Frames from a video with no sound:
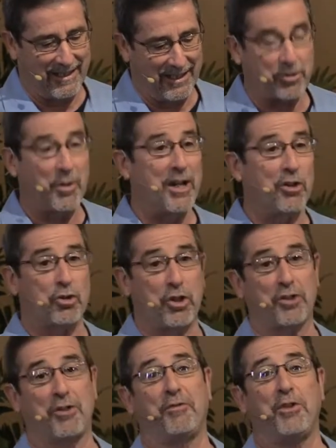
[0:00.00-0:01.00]
So here's
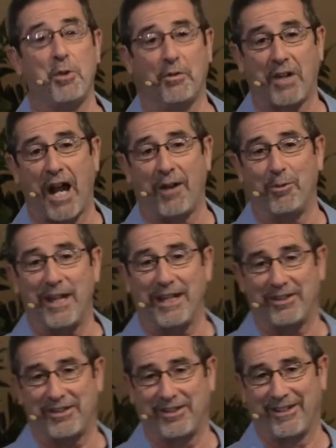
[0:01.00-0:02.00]
just a few of God
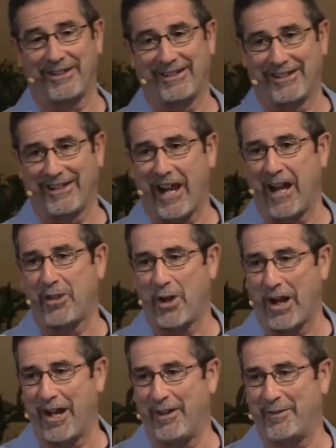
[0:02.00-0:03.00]
winks that I
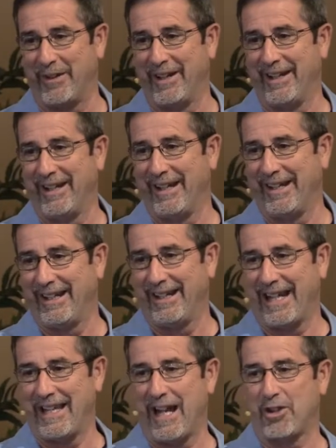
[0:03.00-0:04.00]
thought of
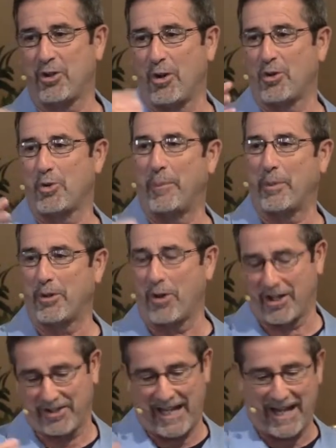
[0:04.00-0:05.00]
in that short trip
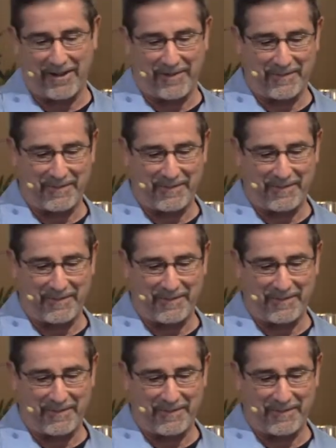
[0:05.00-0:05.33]
across town.